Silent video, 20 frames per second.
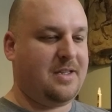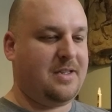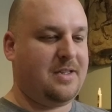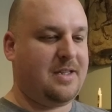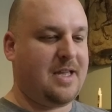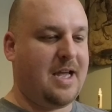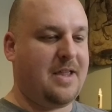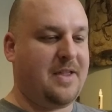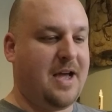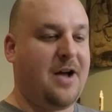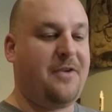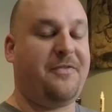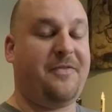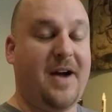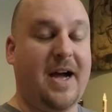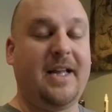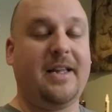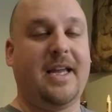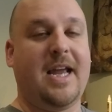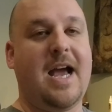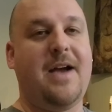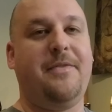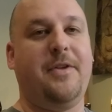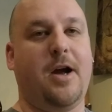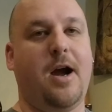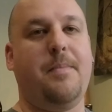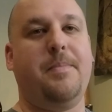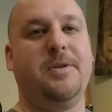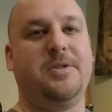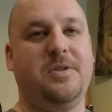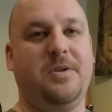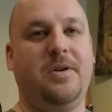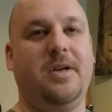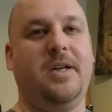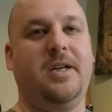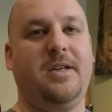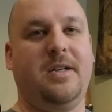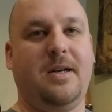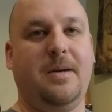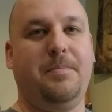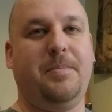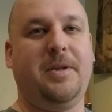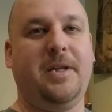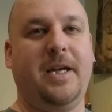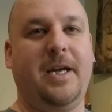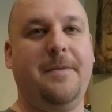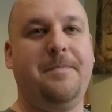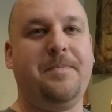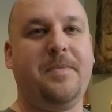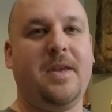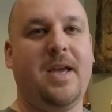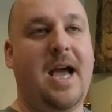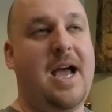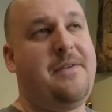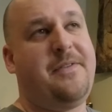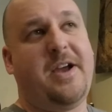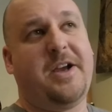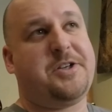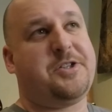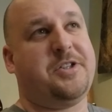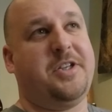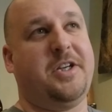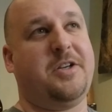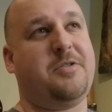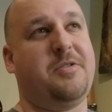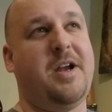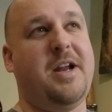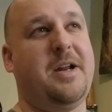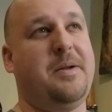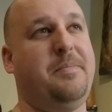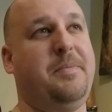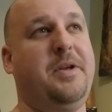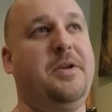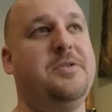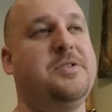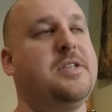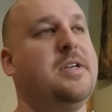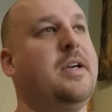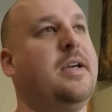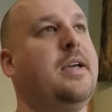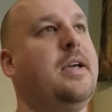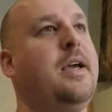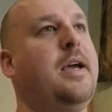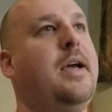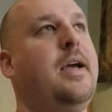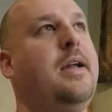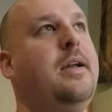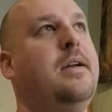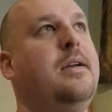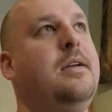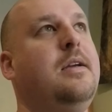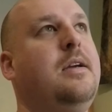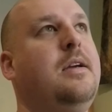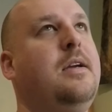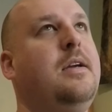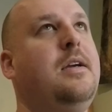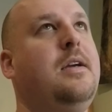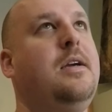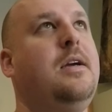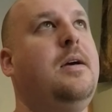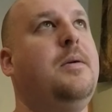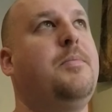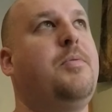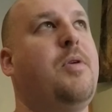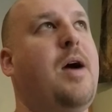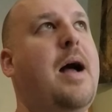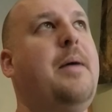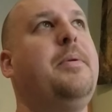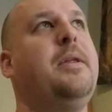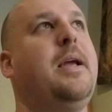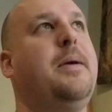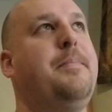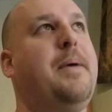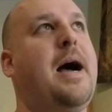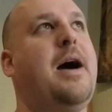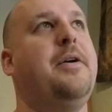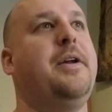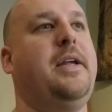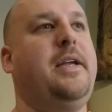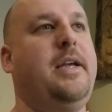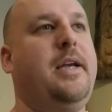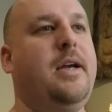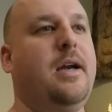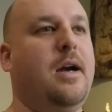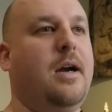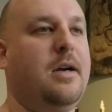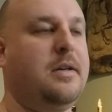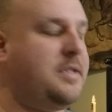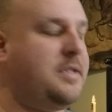I'll finally have the opportunity to complete. I have actually created music in probably about a year.